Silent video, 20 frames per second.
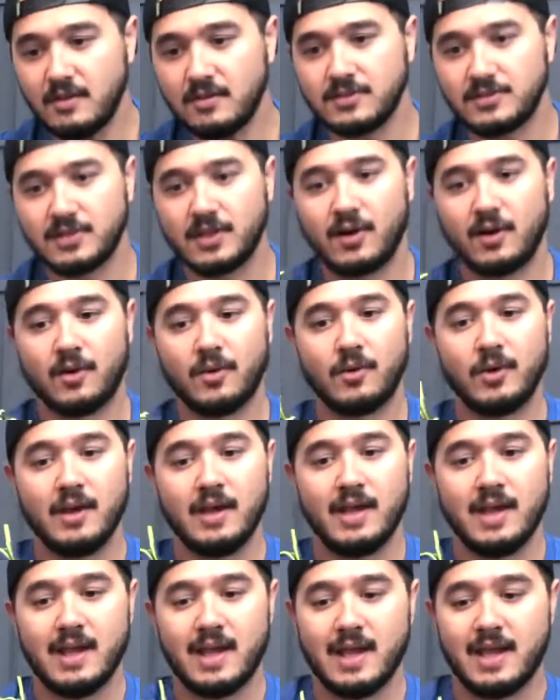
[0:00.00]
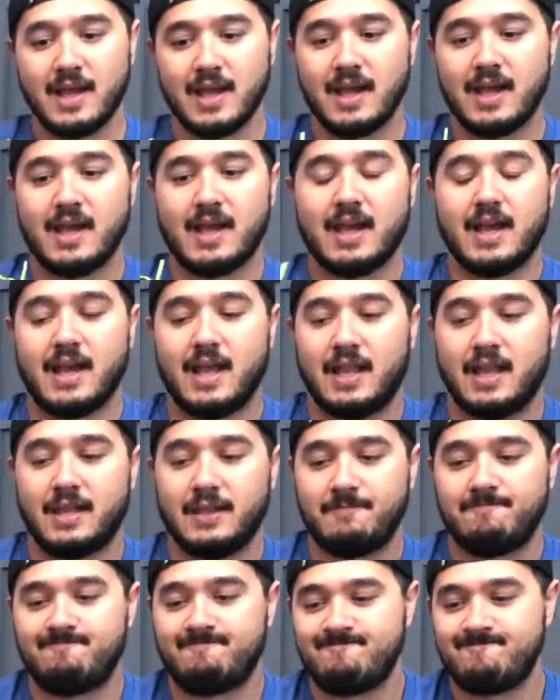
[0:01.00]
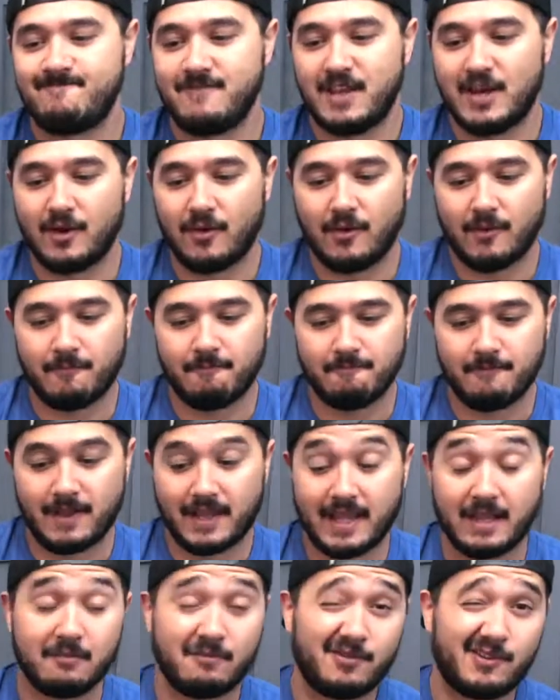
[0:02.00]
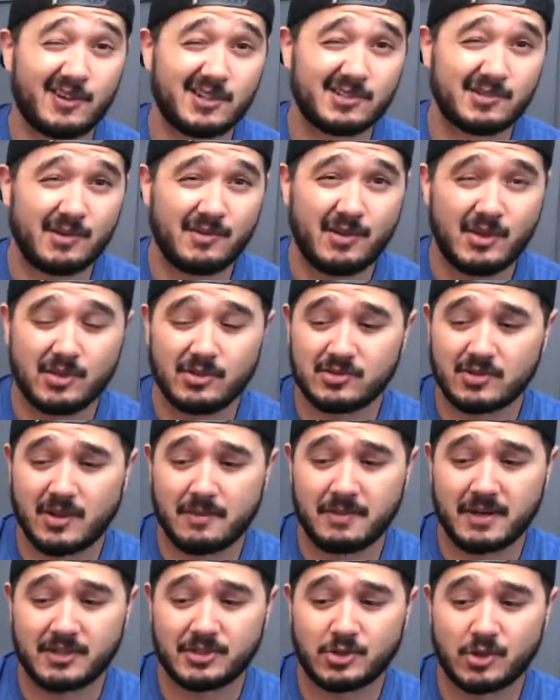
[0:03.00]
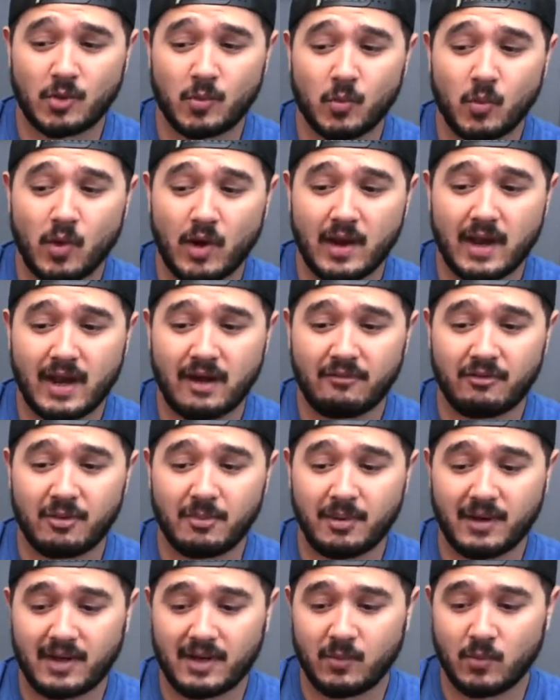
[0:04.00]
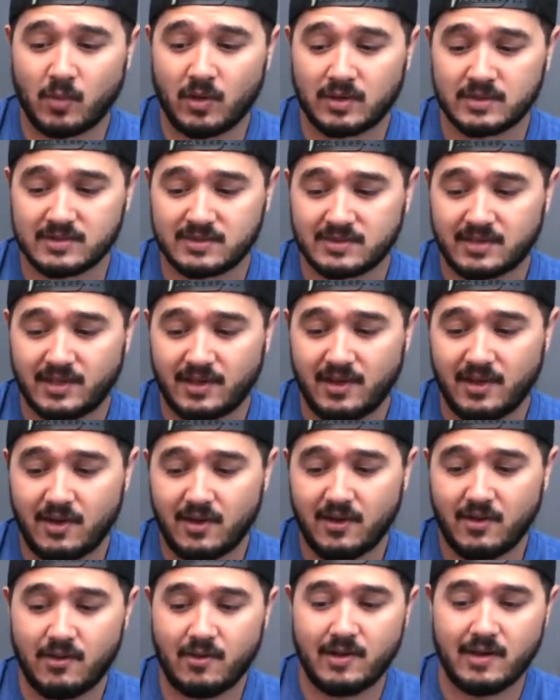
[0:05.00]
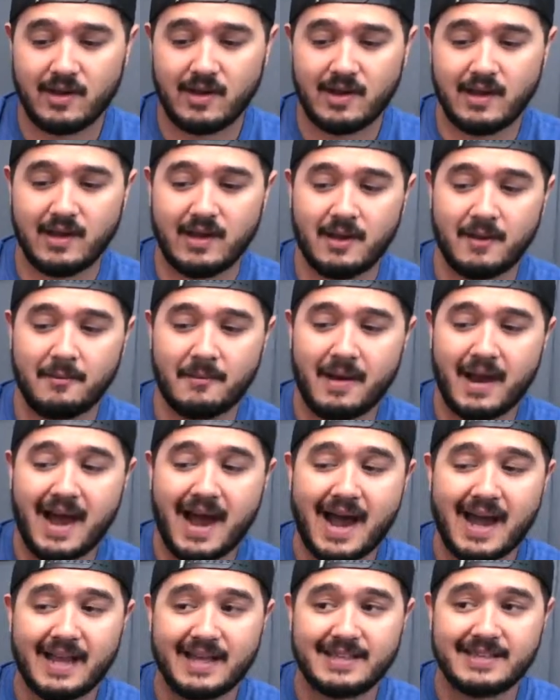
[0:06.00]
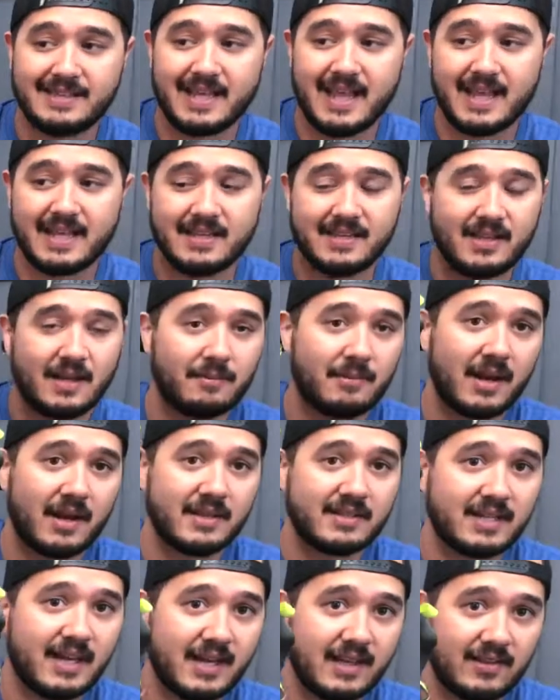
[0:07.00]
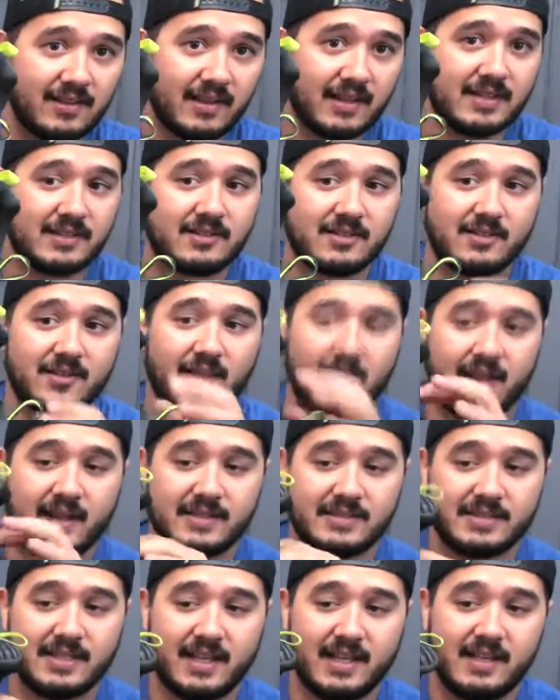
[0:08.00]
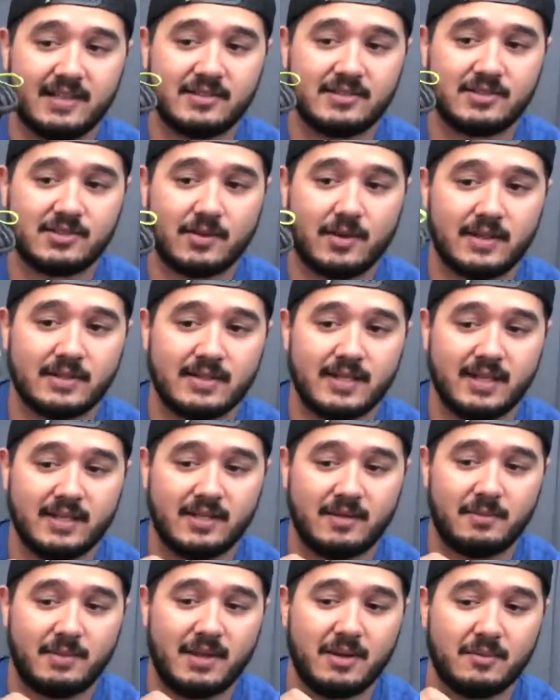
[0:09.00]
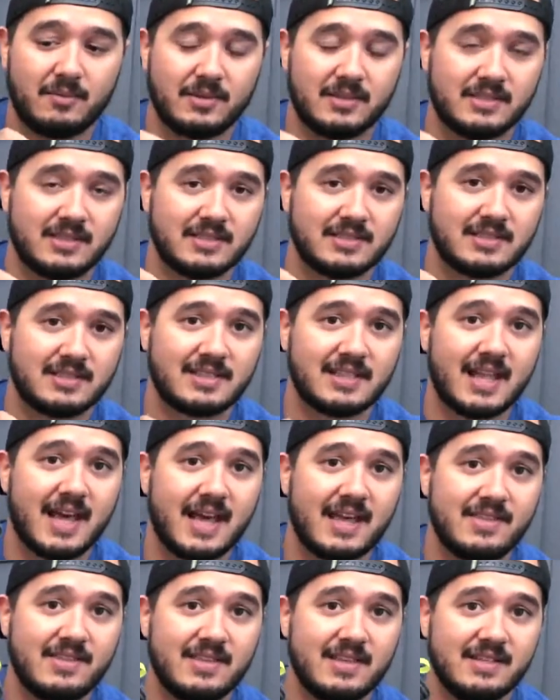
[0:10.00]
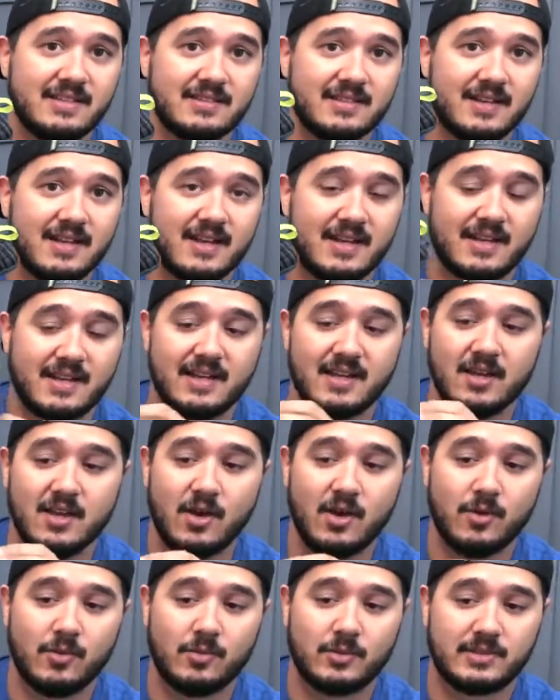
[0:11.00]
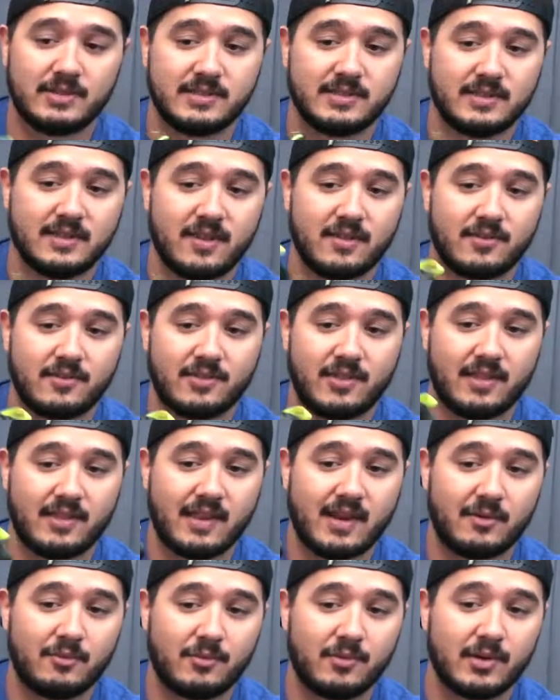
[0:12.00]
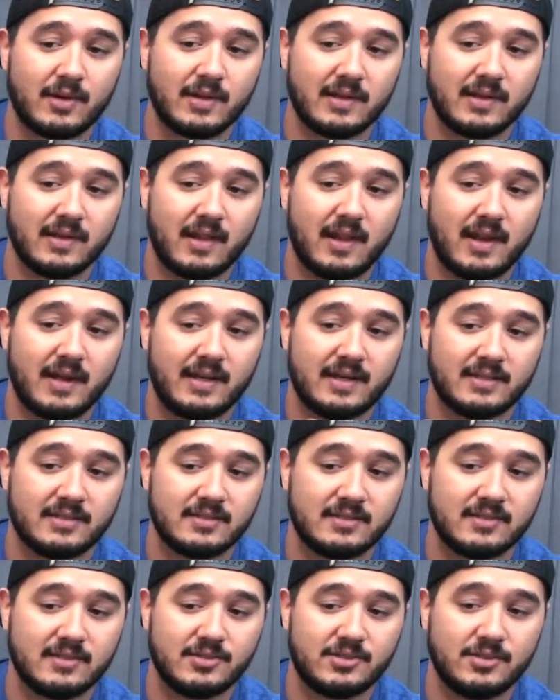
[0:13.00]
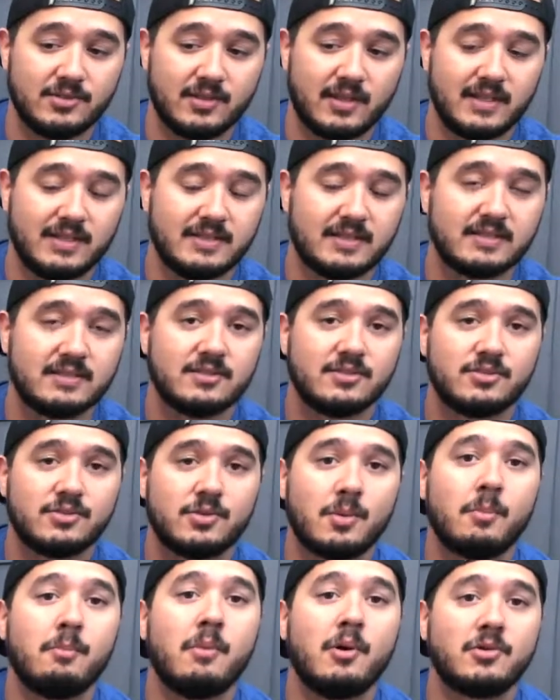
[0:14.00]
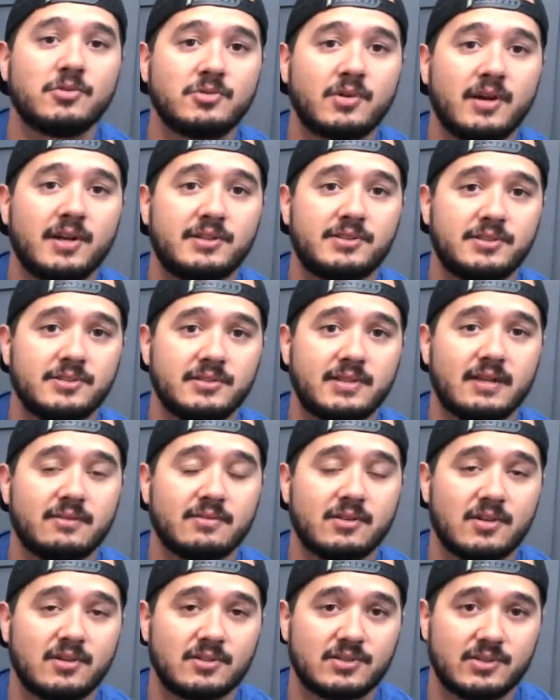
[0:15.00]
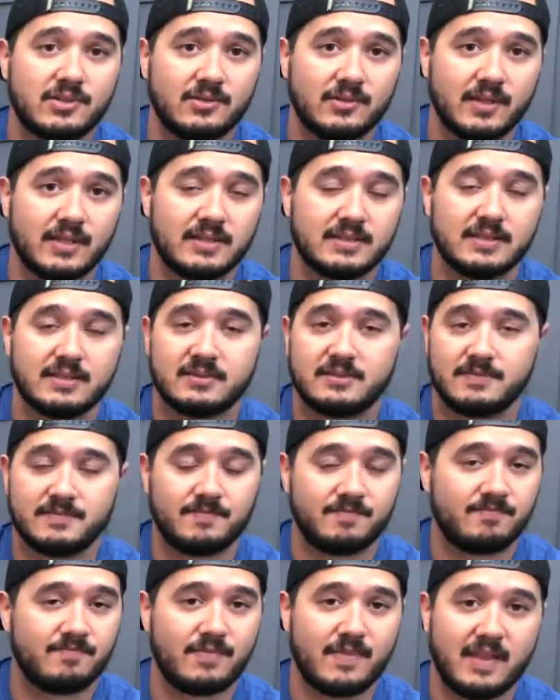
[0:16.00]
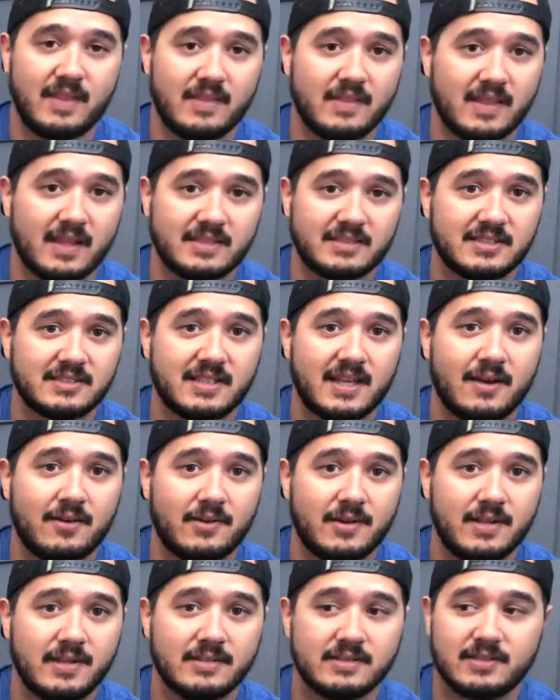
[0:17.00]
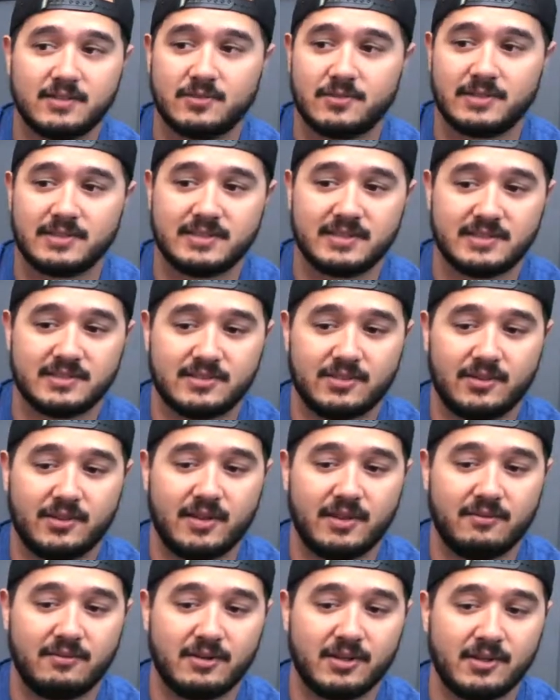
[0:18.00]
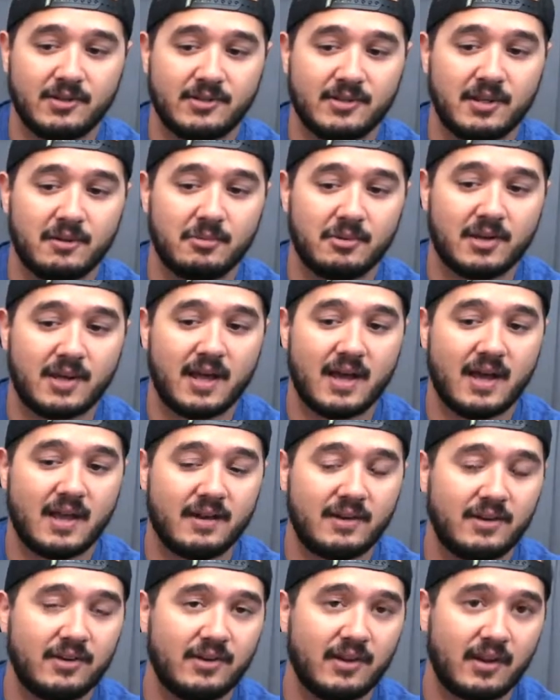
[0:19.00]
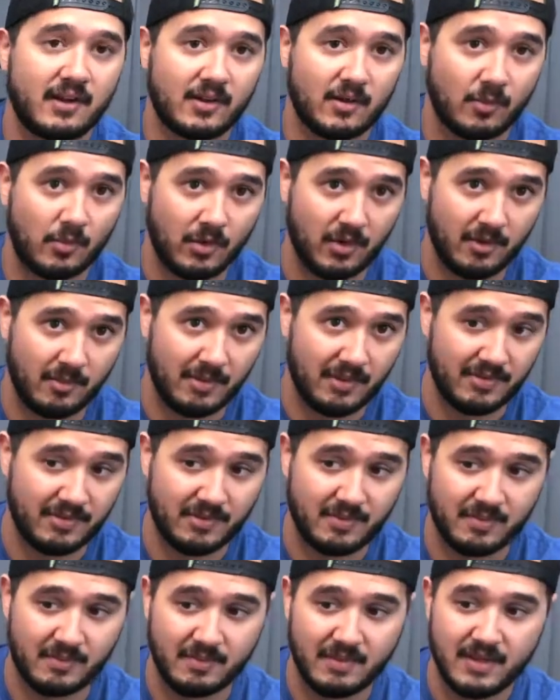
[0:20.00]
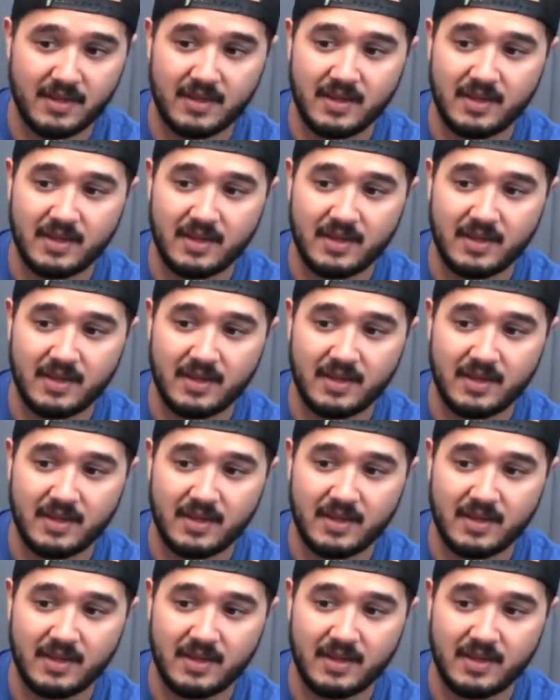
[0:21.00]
So, you know, again, first review, so I'm not sure what everybody wants to know. I'm not a tight lacer, like I said, so I tend to be able to just slide these on, which is another thing that I really like is the shoelaces. Most running shoes have long shoelaces. That's just how it is, and the reason is so you can give it a good double knot. You're not going to worry about them